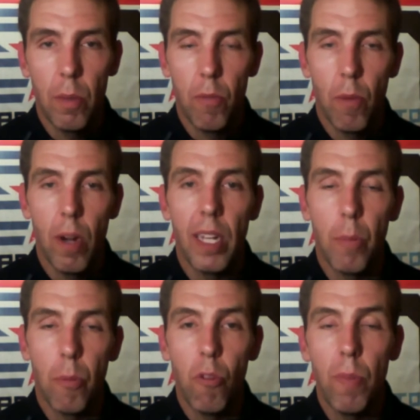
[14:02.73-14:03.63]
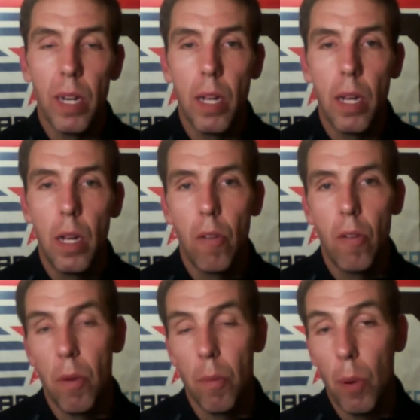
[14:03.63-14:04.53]
and running improvement
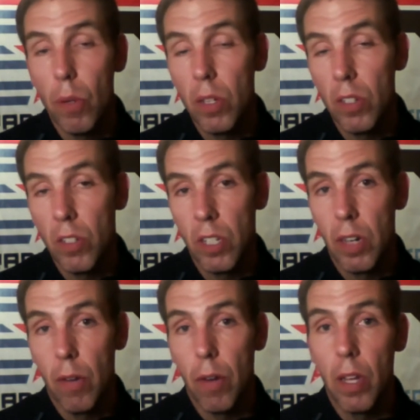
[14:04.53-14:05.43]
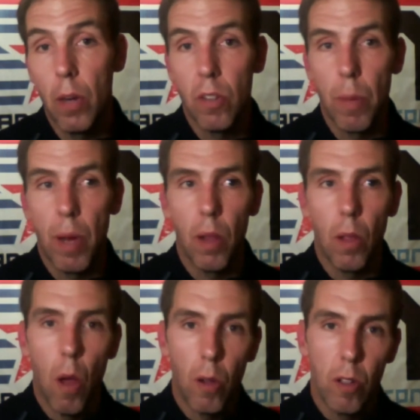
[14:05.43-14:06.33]
from a bonus scenario is about
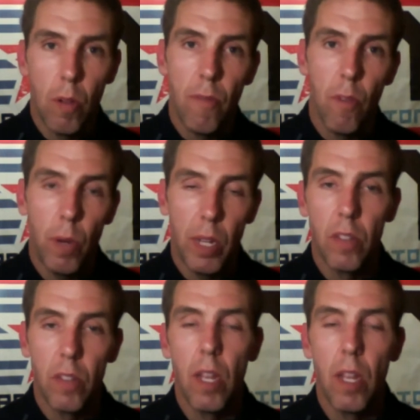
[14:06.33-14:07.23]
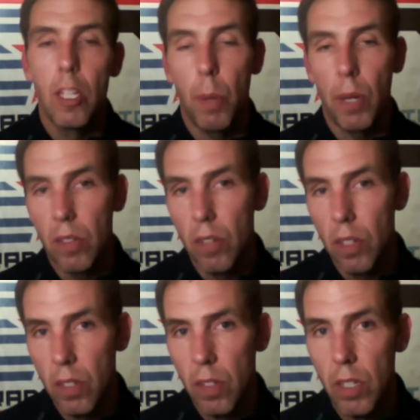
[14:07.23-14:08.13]
long-term focus. It's about
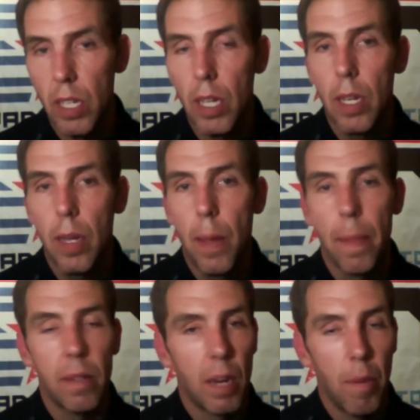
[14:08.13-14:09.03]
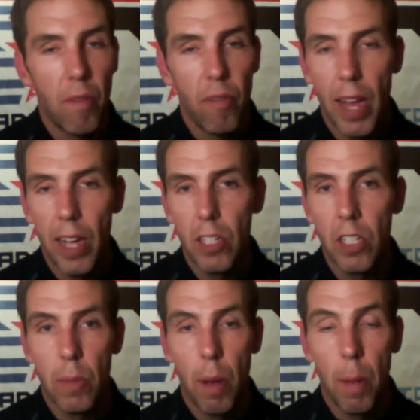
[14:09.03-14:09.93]
consistency. It's not about flash.
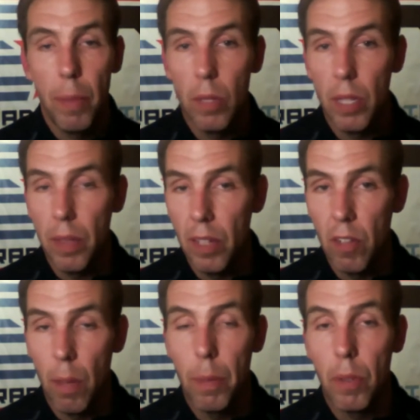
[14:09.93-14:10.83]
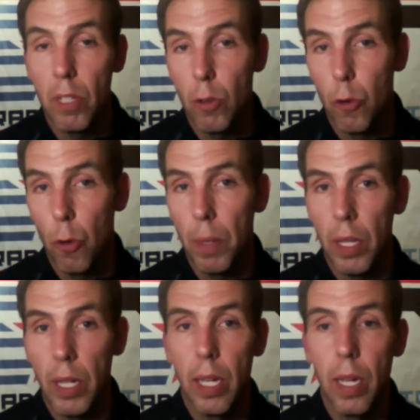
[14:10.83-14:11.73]
It's about building things up, building your
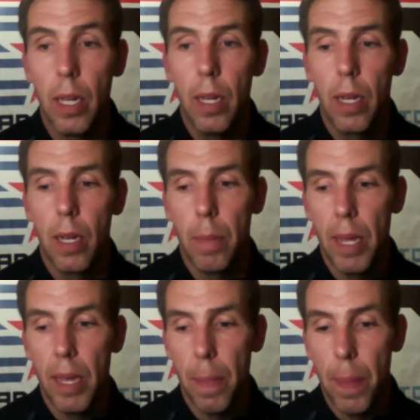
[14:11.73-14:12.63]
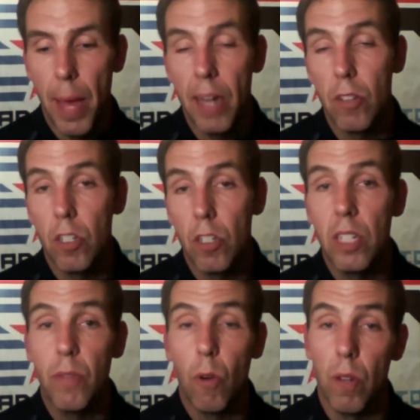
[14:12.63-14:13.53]
durability. And that is
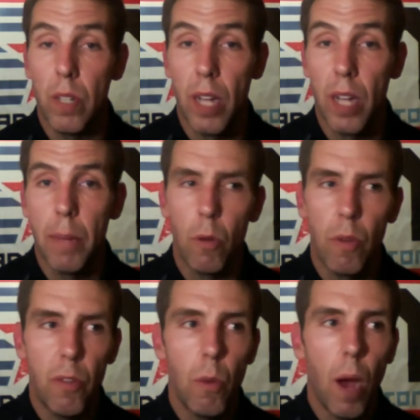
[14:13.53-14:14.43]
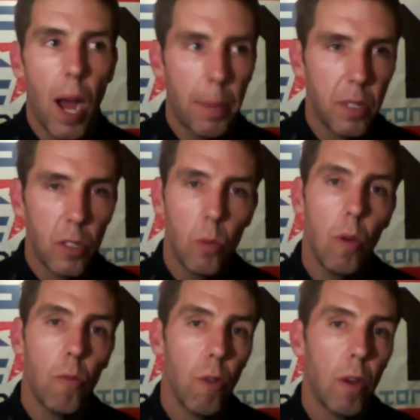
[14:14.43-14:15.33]
achieved over time. So if you opt into
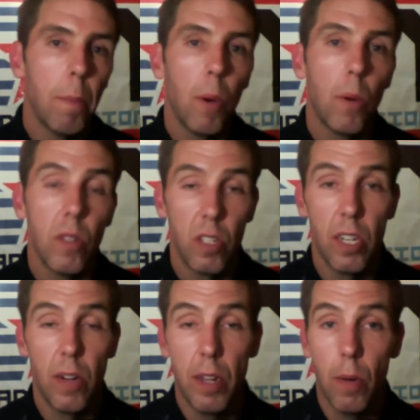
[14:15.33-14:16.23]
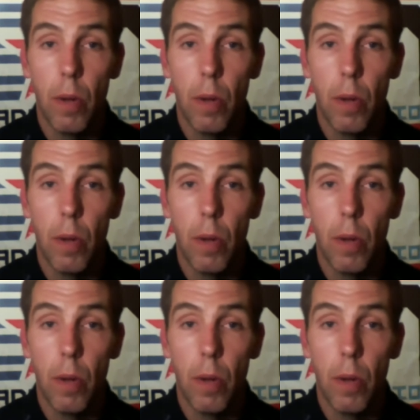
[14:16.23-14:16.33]
a run bonus scenario,